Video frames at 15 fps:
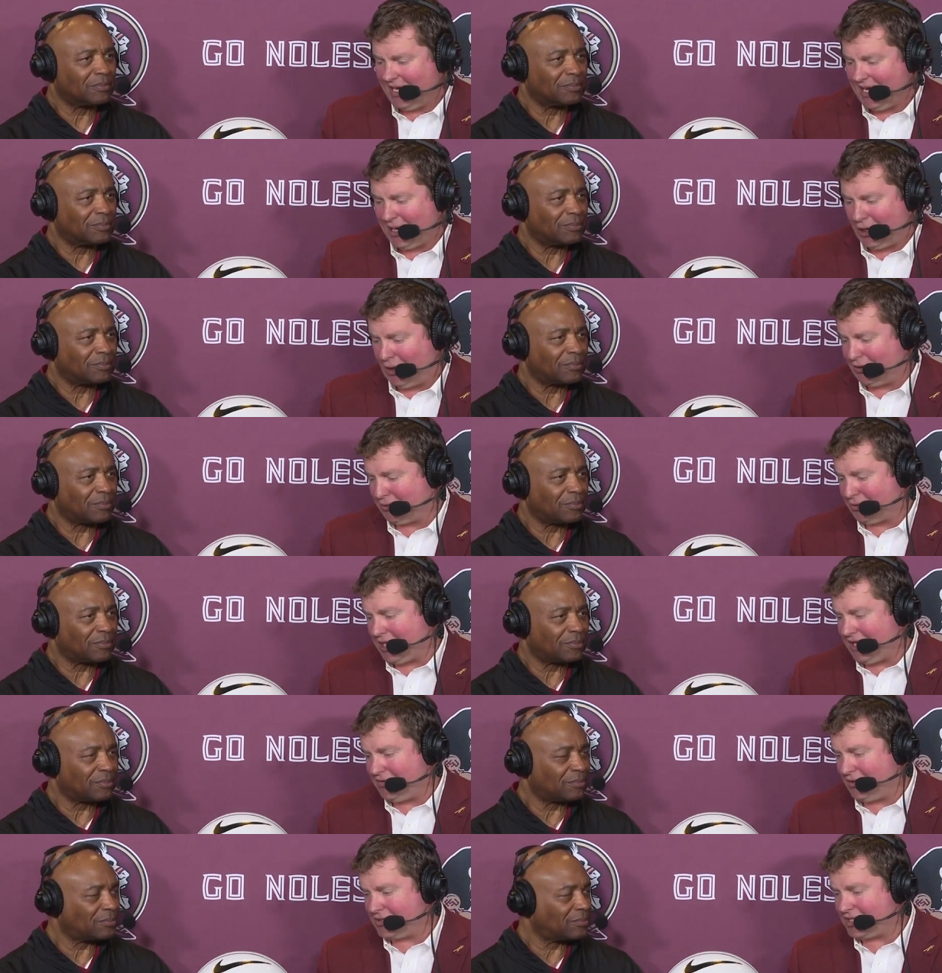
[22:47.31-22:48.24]
Speaker 1: And all
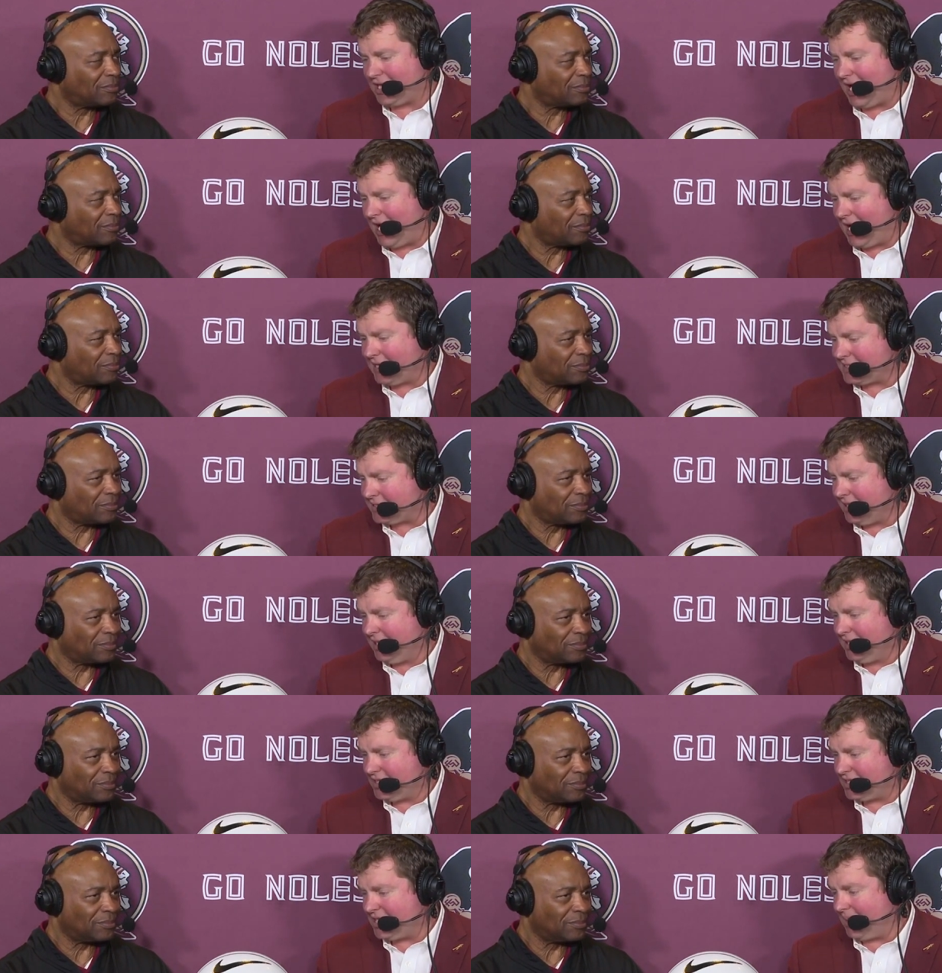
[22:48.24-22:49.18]
three of those guys
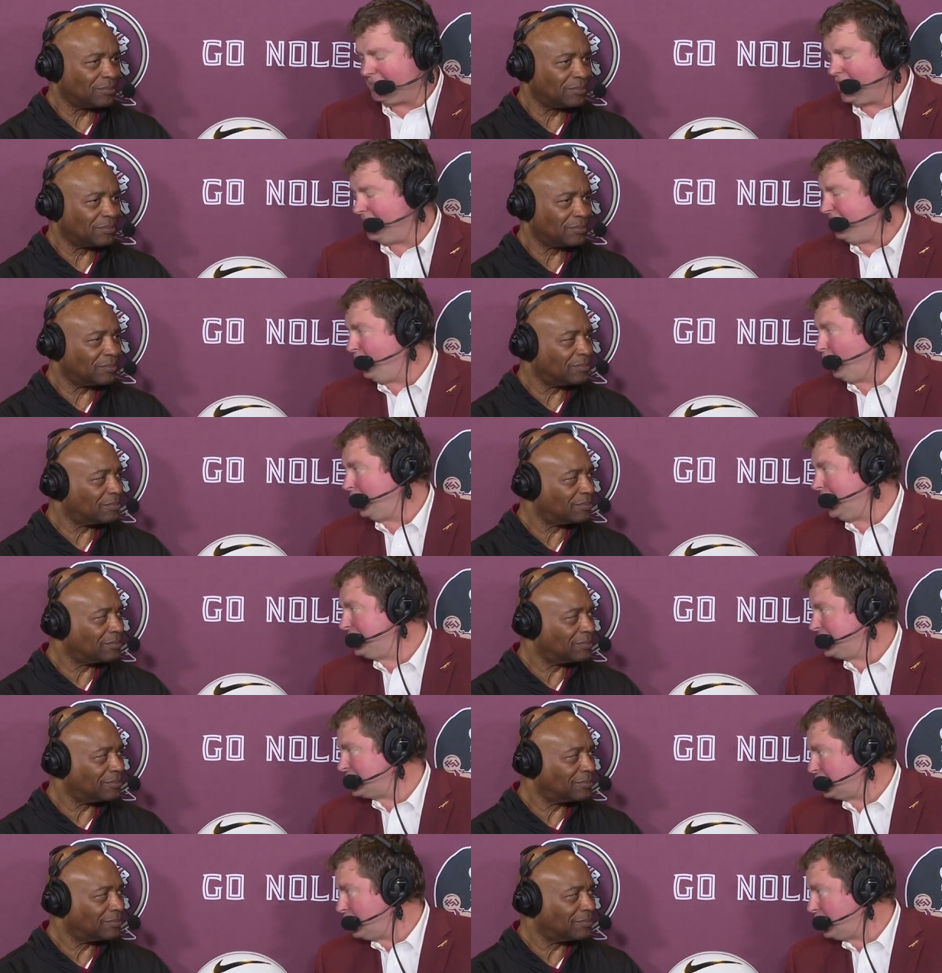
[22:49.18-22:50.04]
stepped up for you in the